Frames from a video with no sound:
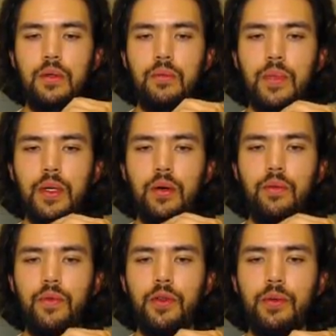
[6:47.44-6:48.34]
But
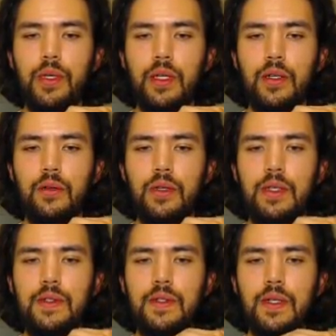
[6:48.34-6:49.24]
hopefully we get another
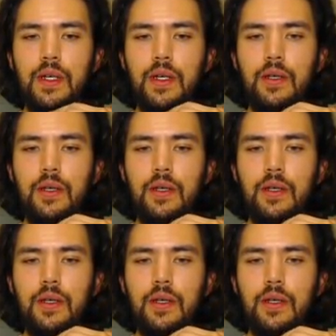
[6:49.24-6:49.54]
Kiseitai.